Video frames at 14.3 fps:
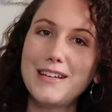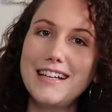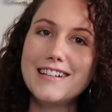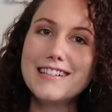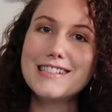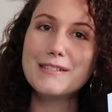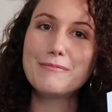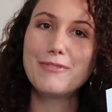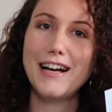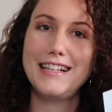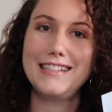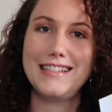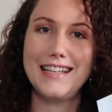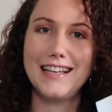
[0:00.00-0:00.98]
here's the
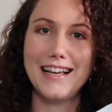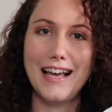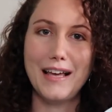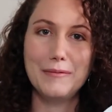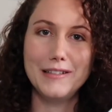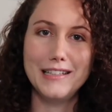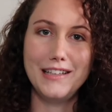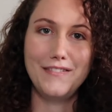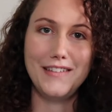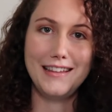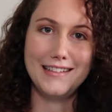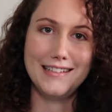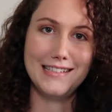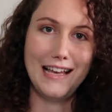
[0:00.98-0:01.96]
pricing, I believe,
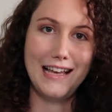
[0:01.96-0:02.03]
in this